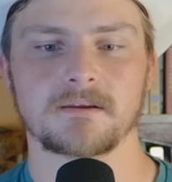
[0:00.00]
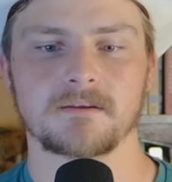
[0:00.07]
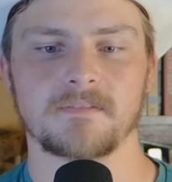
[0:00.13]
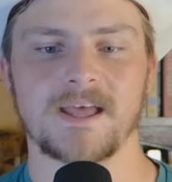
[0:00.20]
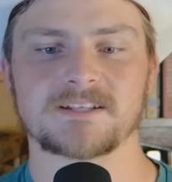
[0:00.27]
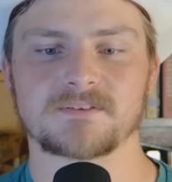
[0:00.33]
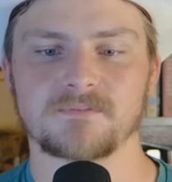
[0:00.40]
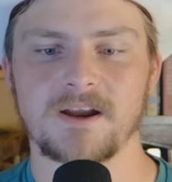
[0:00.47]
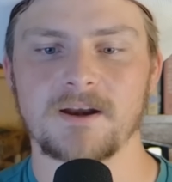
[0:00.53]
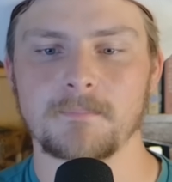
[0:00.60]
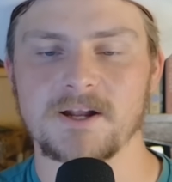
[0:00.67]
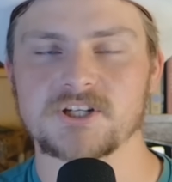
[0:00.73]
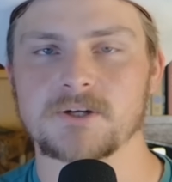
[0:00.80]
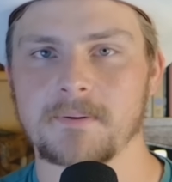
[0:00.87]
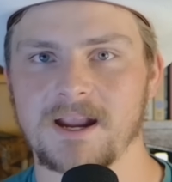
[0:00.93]
That's very
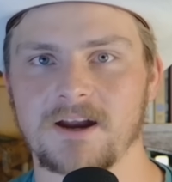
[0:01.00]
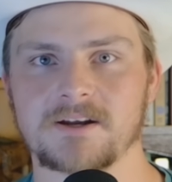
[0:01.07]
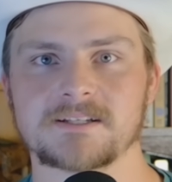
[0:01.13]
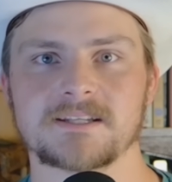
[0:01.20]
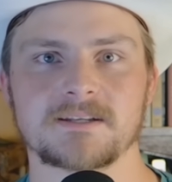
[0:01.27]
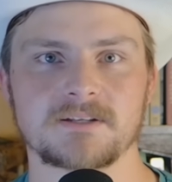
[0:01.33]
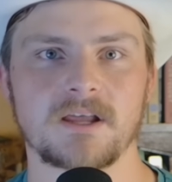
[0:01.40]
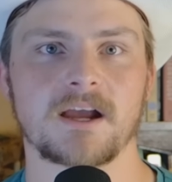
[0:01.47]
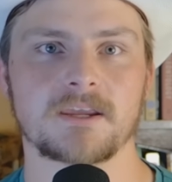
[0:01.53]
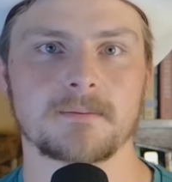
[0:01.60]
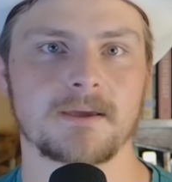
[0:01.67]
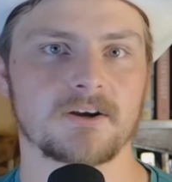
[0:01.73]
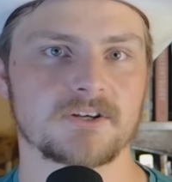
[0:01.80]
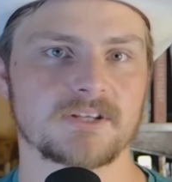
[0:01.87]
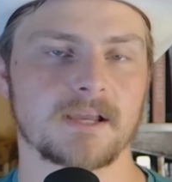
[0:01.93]
much apparent in
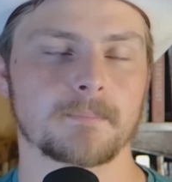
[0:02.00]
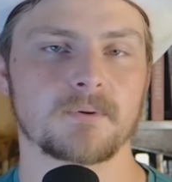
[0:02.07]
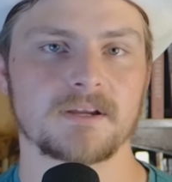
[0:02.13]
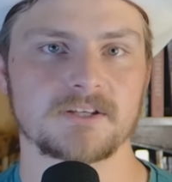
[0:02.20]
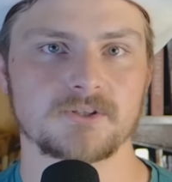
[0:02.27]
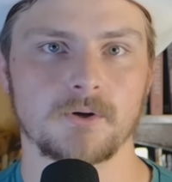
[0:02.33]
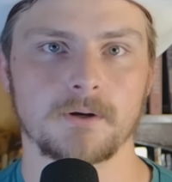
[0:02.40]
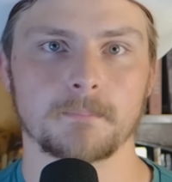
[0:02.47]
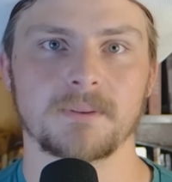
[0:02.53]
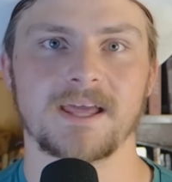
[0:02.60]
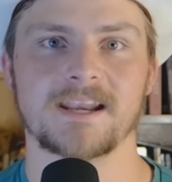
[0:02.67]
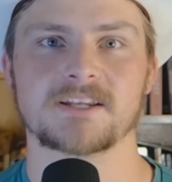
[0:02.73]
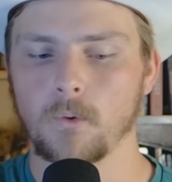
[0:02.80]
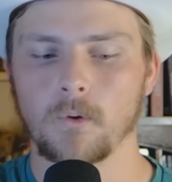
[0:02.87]
documentaries like Prehistoric Planet,